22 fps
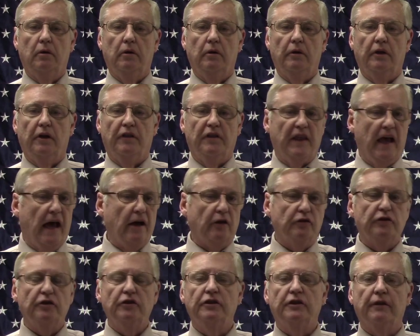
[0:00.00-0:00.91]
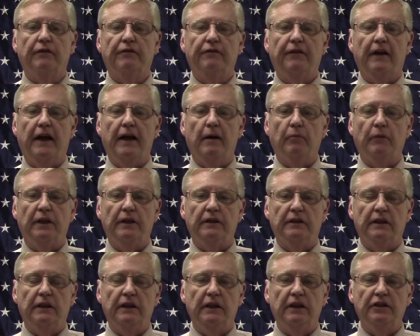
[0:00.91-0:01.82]
The thousands of families
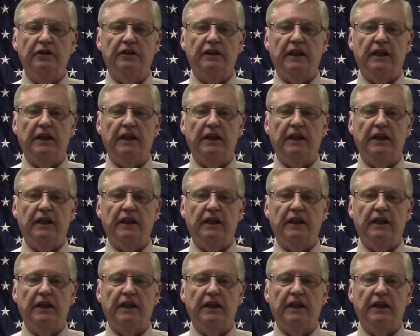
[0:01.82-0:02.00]
in this